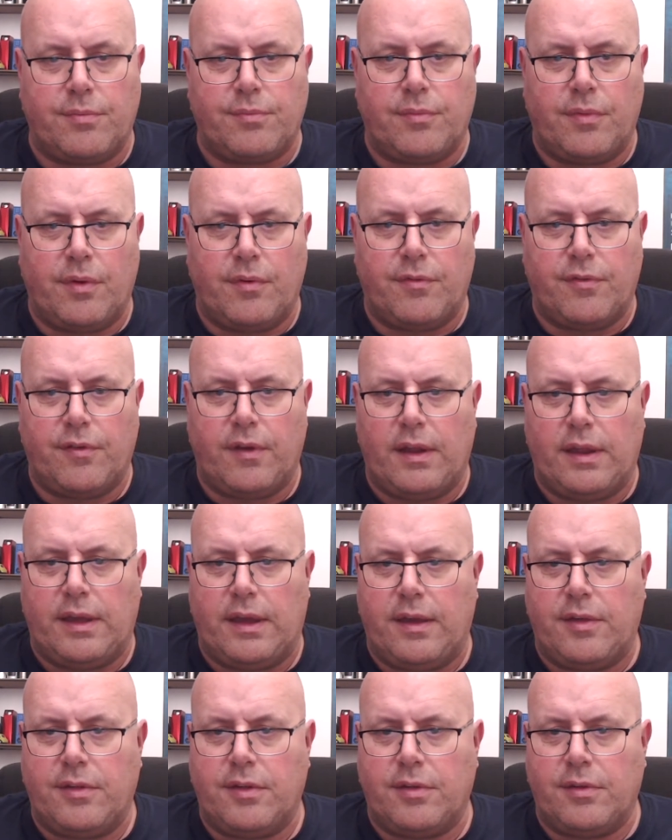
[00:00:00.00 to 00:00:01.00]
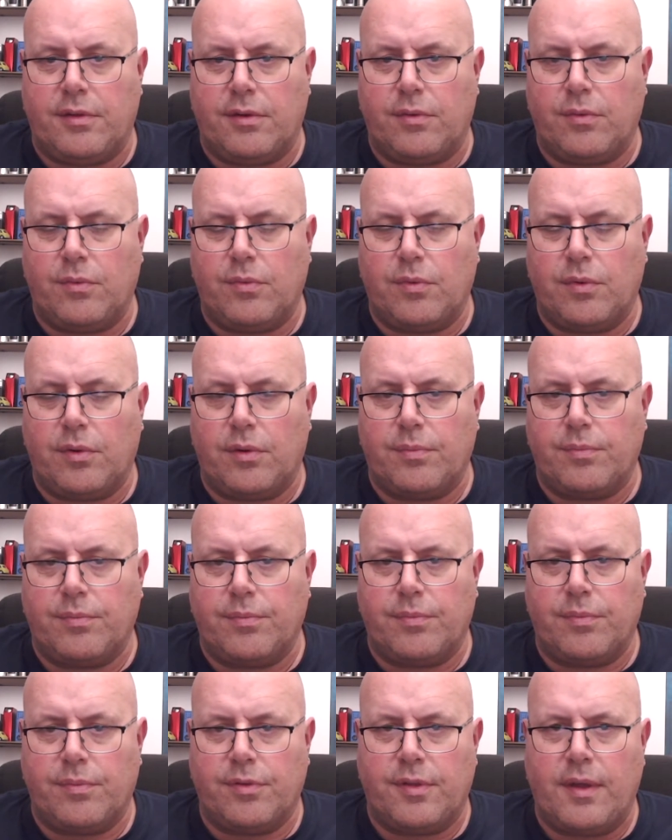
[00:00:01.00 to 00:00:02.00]
fairly easy to
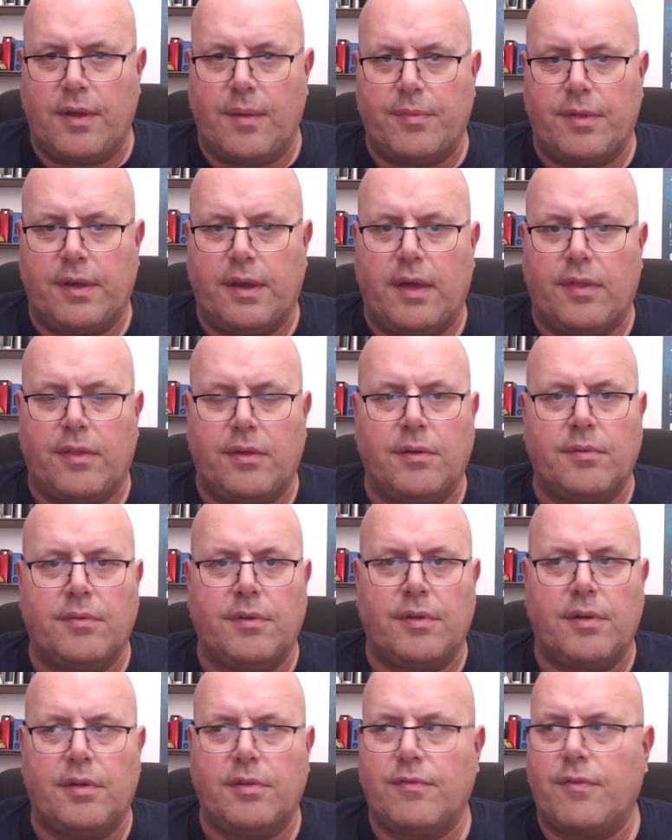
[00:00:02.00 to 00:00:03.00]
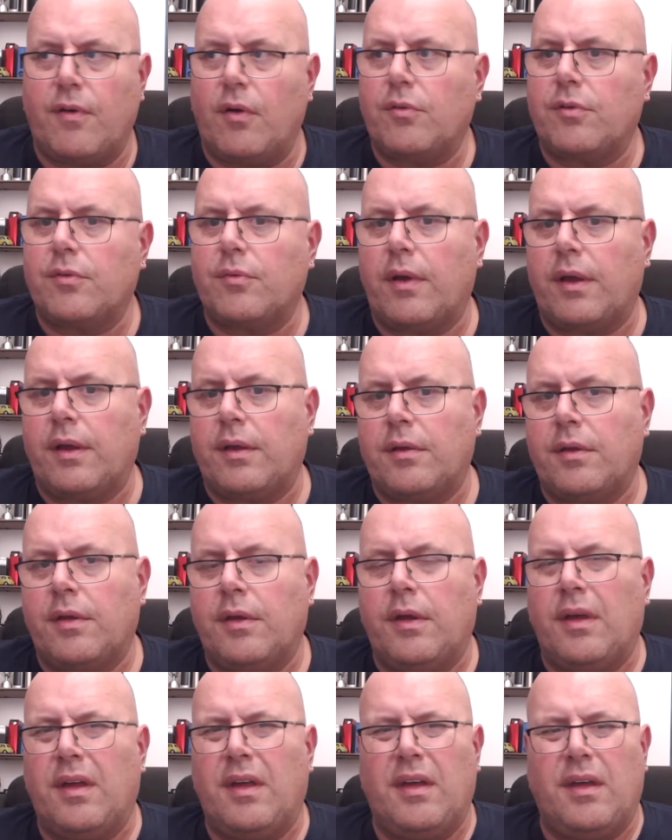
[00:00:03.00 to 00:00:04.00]
snap together. It is fold away.
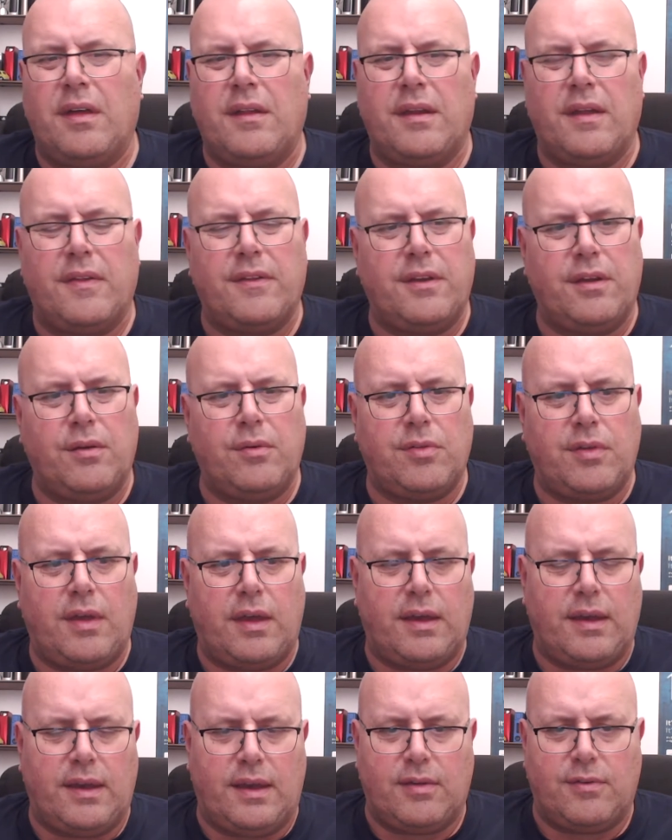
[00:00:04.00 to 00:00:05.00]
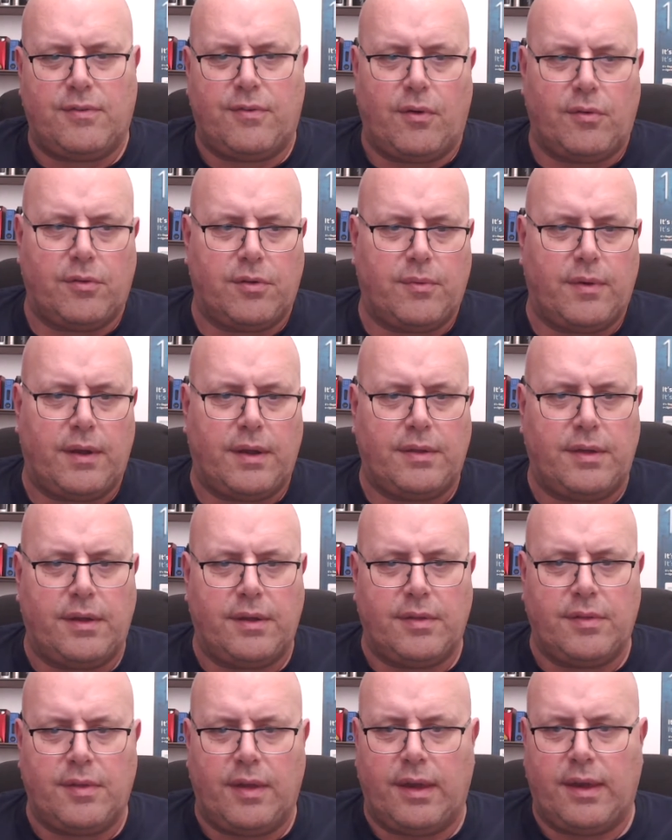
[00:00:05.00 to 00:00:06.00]
Now they do say it is fold away and you
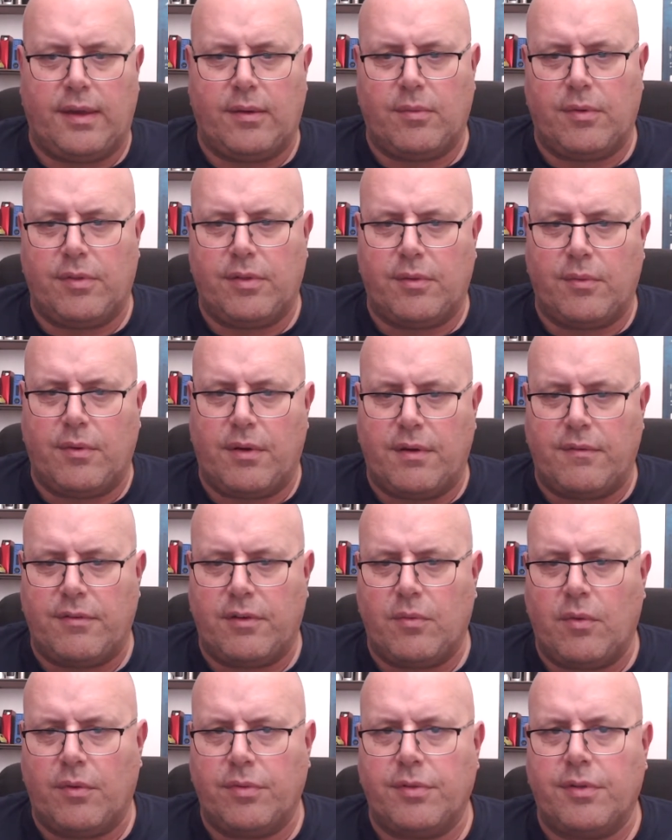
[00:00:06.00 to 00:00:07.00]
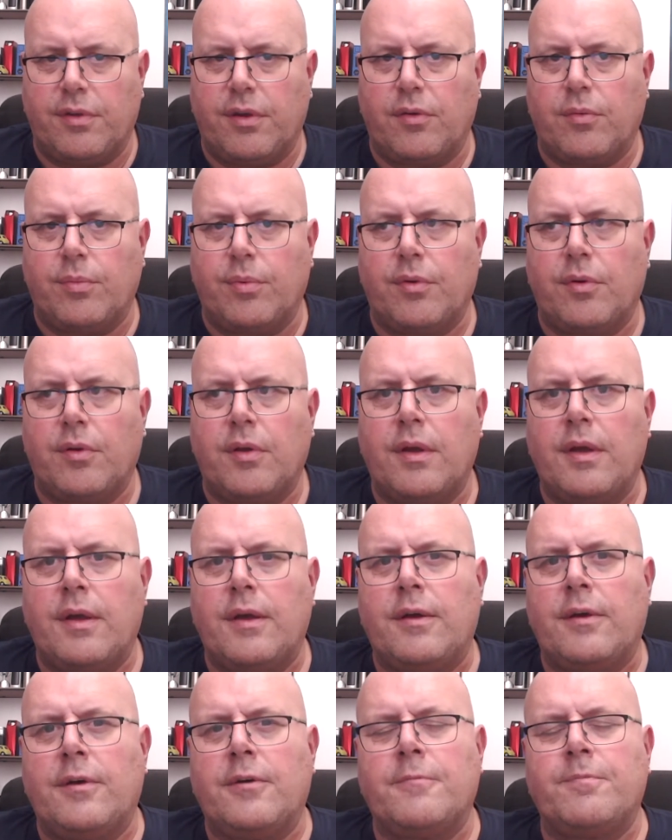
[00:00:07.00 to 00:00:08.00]
can take it with you wherever you want to, but
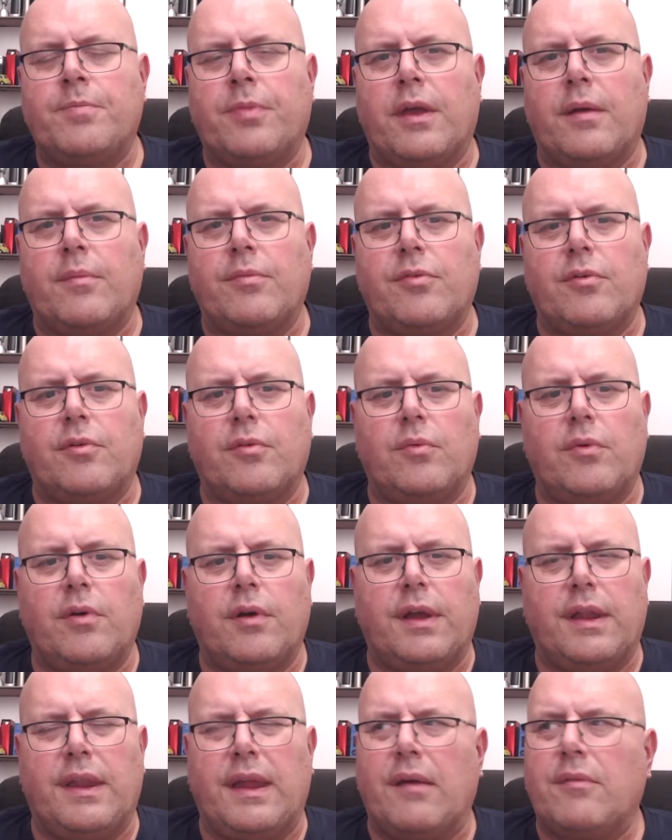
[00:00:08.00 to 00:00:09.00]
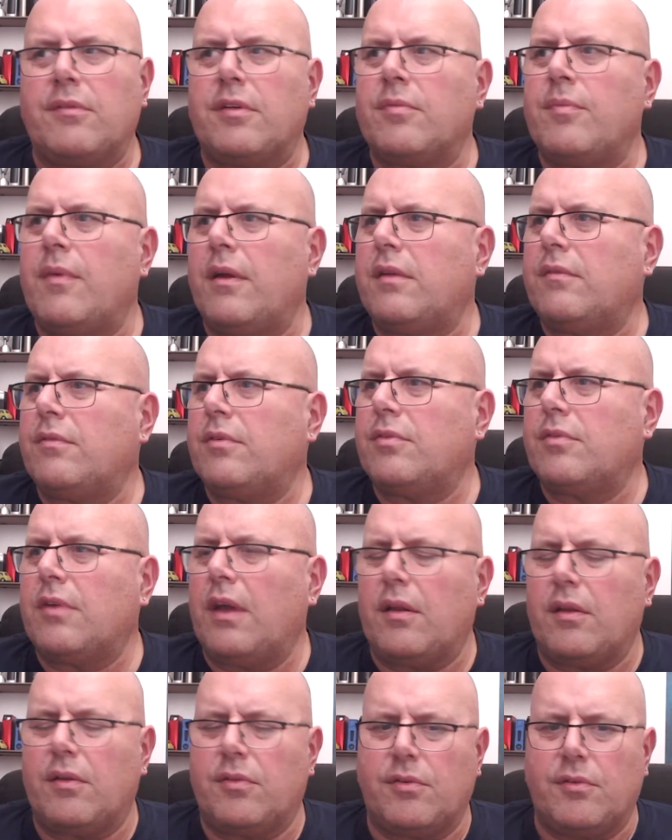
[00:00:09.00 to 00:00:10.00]
I'm sort of working out. It's made of a
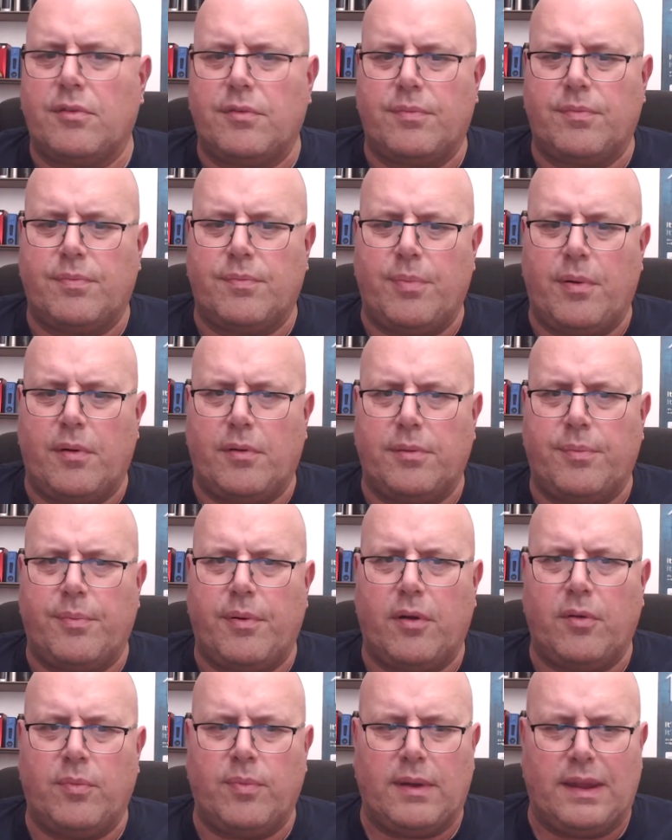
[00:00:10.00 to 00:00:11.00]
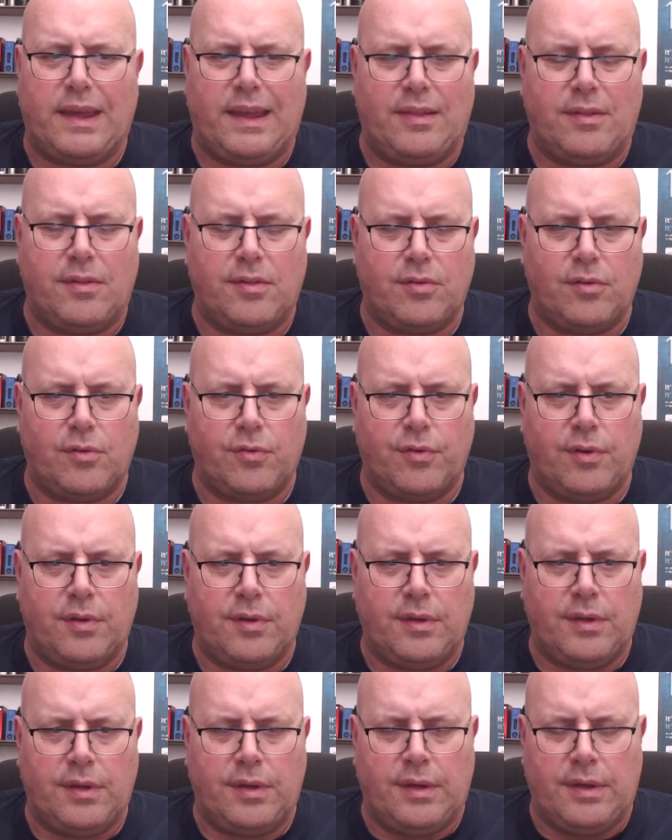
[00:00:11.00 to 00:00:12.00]
sort of polypropylene stuff
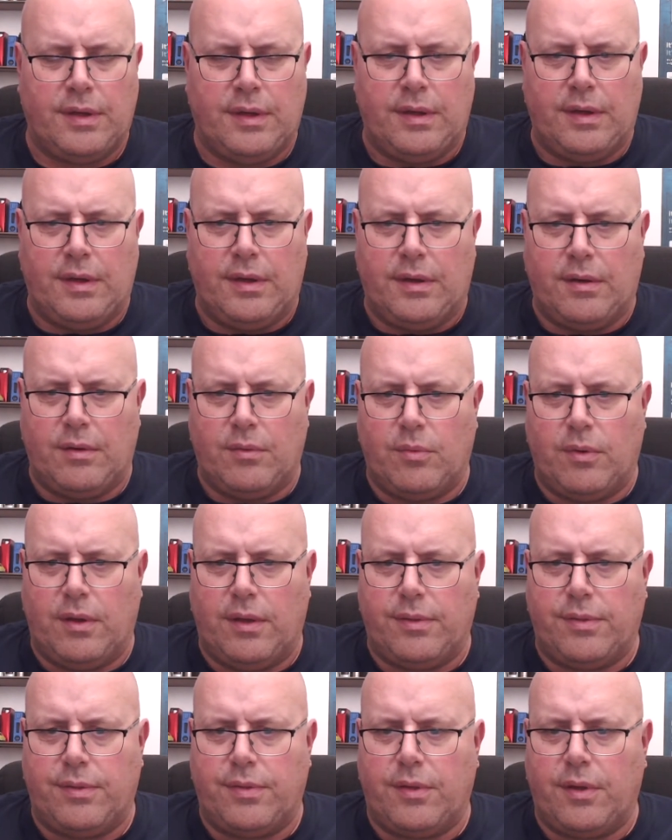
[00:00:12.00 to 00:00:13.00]
with